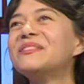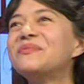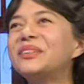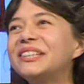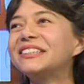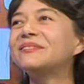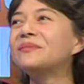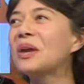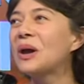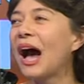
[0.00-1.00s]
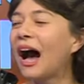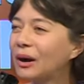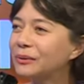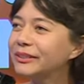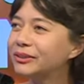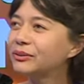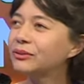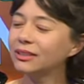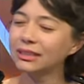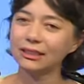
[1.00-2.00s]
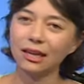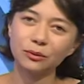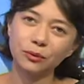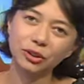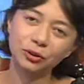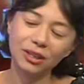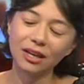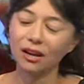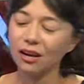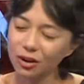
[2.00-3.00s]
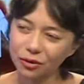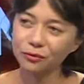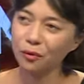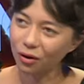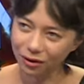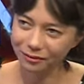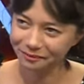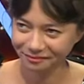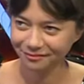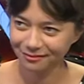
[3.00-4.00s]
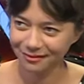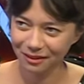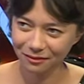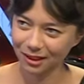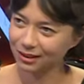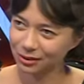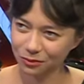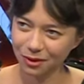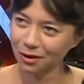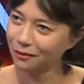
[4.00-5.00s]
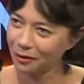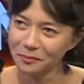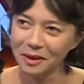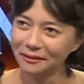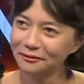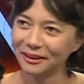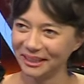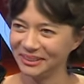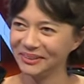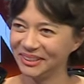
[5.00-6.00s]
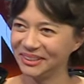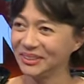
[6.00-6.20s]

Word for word: but how we do is that we drink a lot of water mm-hmm. that's one of our main things okay. we do